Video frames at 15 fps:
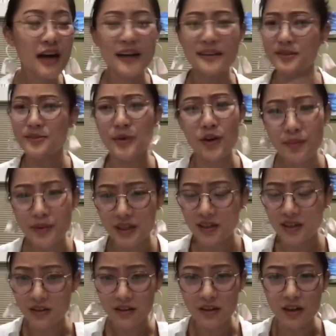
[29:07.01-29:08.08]
I spoke a bit
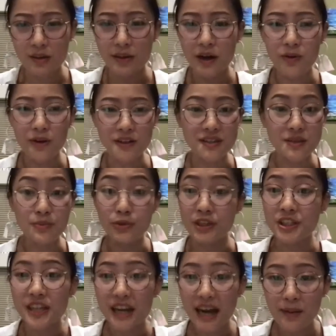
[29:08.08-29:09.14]
earlier about wanting to
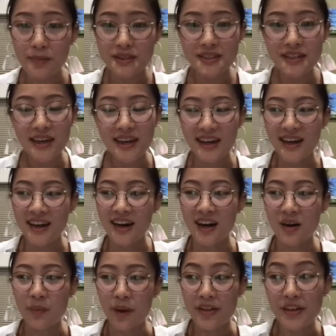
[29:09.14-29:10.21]
bridge gaps.
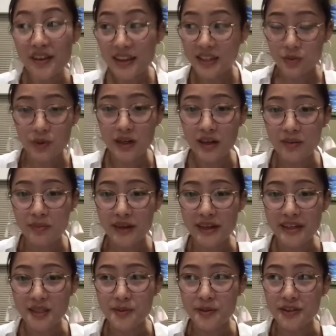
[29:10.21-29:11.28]
I think that's where my
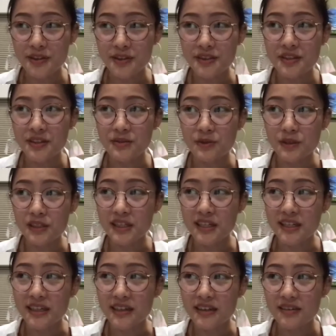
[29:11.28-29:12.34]
experience could
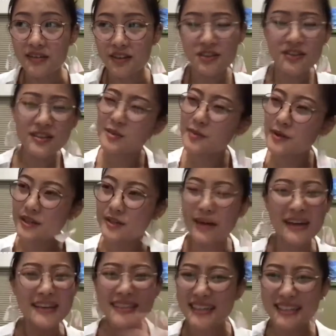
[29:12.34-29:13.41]
really, not just experience
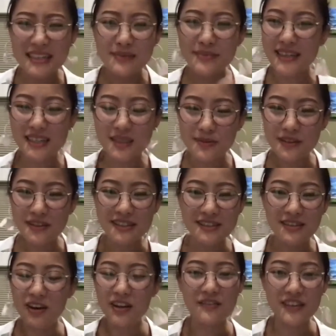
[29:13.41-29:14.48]
my identity, my experience,
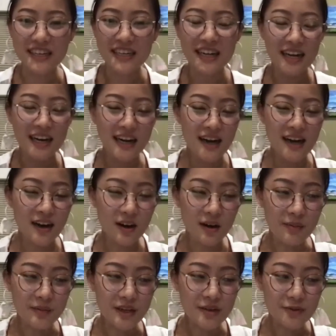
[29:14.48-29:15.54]
all of it,
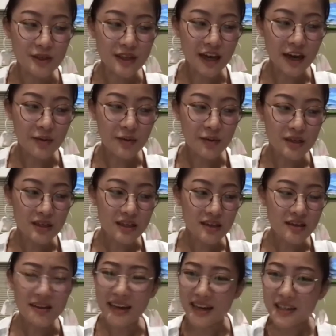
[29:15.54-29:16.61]
can really help me
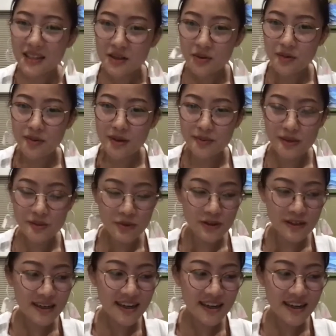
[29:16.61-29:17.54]
connect with people more.